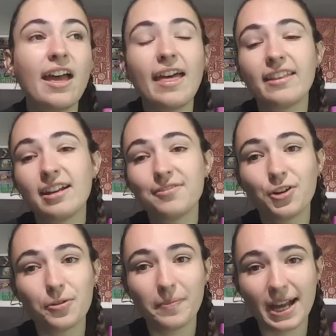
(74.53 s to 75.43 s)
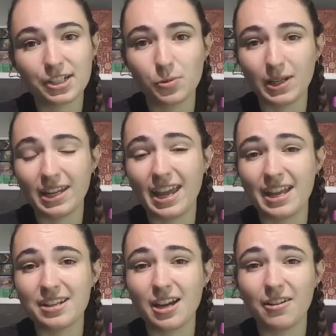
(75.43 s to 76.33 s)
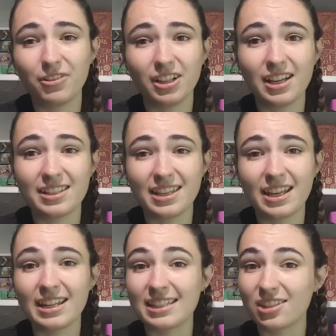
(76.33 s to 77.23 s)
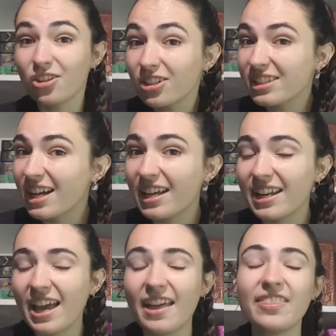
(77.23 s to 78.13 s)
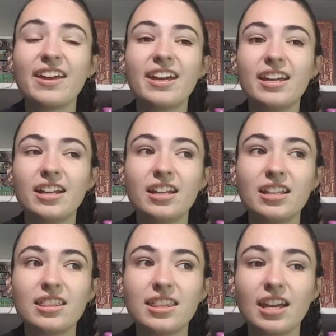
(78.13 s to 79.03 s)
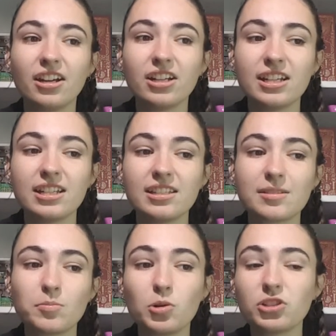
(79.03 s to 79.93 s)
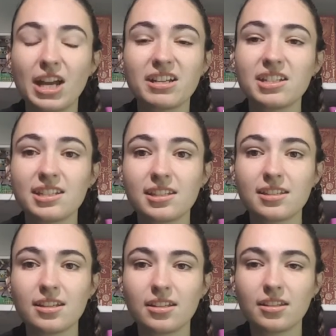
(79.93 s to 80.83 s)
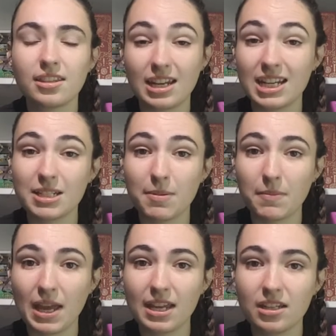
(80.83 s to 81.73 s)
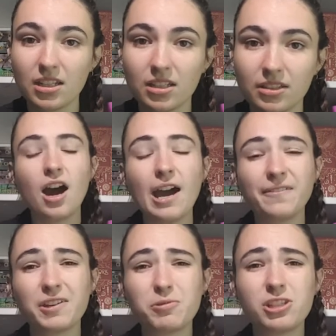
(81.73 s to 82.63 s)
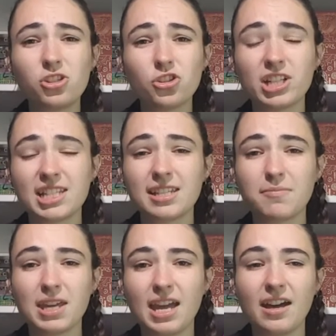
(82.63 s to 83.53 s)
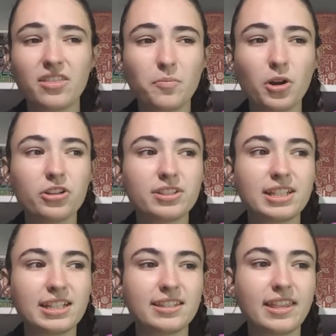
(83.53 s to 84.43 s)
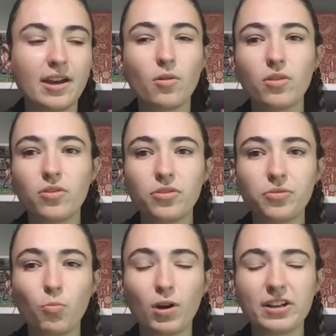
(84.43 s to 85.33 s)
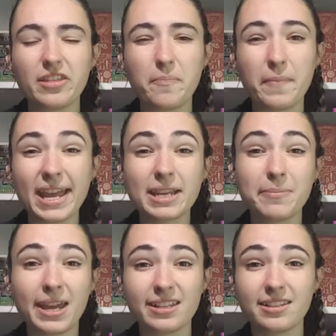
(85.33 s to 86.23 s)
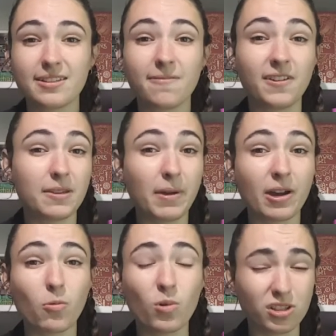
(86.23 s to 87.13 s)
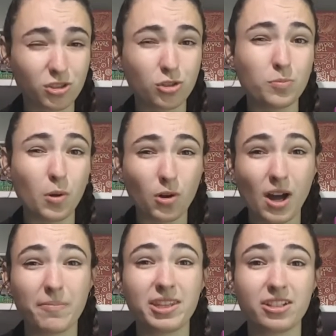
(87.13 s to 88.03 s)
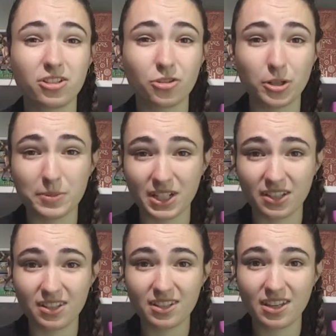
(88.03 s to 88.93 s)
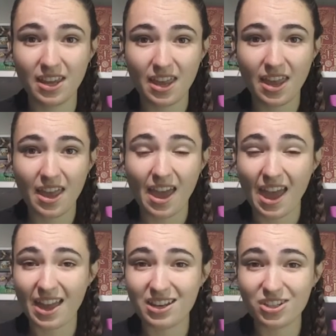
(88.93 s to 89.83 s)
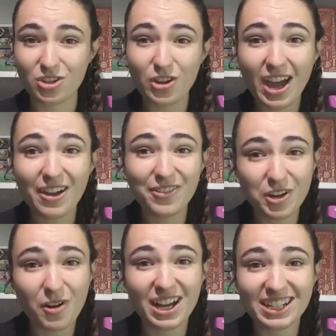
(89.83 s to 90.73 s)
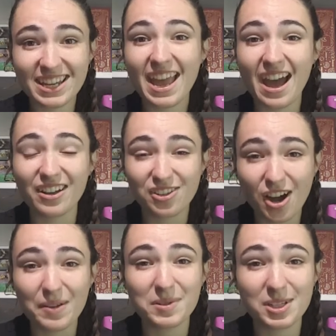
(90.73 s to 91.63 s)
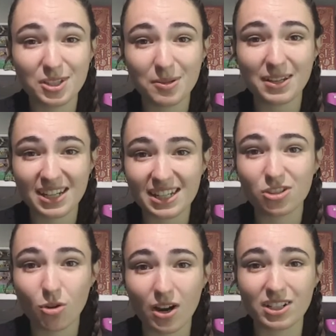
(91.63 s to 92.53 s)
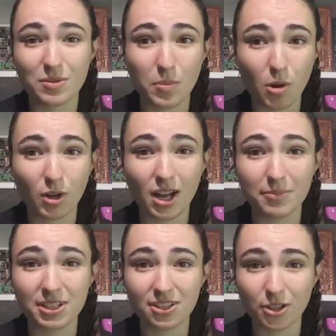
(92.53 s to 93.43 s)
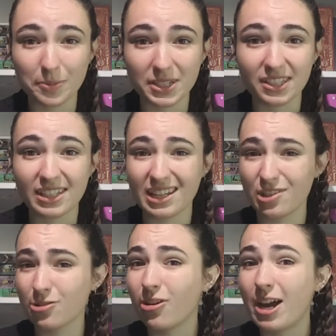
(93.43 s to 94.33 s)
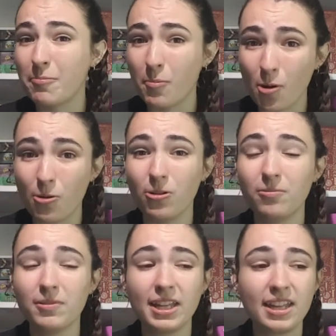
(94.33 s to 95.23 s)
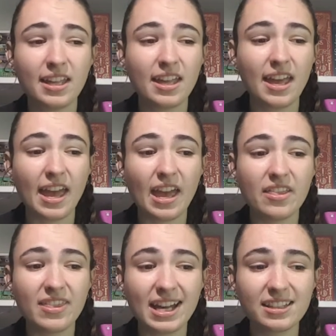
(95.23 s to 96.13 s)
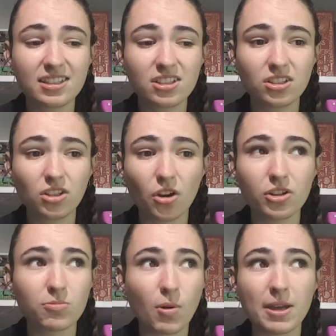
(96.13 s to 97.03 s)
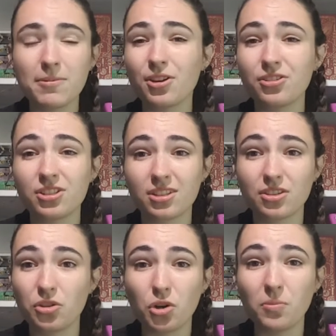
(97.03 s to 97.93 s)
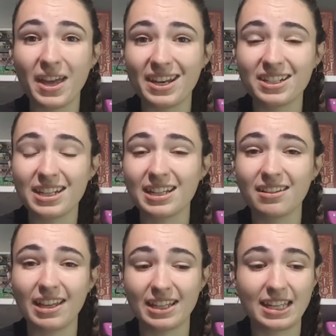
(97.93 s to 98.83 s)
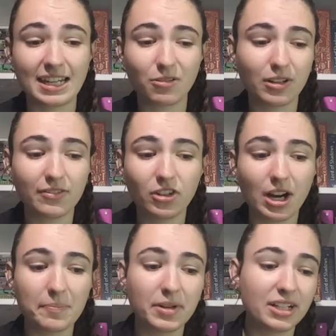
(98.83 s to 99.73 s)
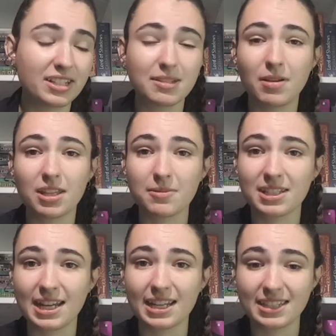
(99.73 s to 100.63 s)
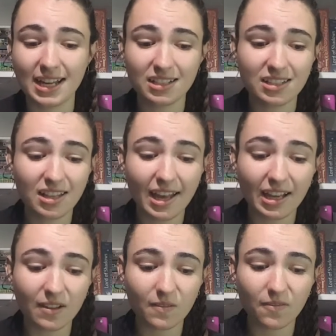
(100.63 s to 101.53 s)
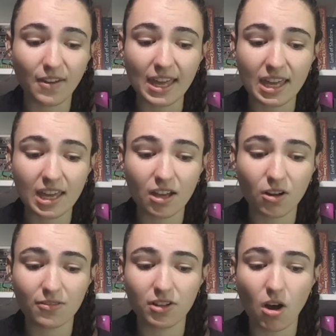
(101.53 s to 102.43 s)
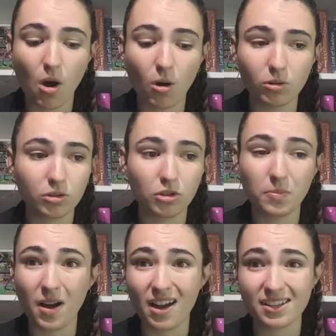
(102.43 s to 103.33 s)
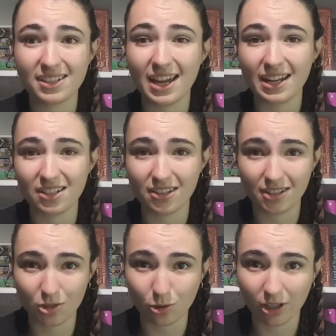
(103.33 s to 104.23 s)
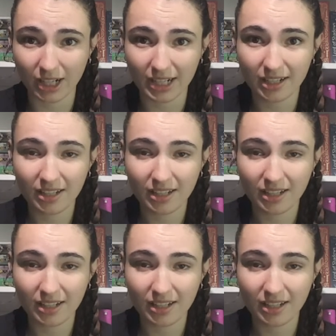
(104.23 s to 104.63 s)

And then I've gone back to it and I've realised that it's not done and that there is more changes that need to be made. I think what's stressing me out the most is that one of the main pieces of feedback was to bulk up the descriptions. And you have no idea how time consuming it is trying to bulk up descriptions and to write more. And that goes way beyond just the normal editing, like getting rid of grammar and spelling mistakes. That's like thinking of a whole new parts to add to the story.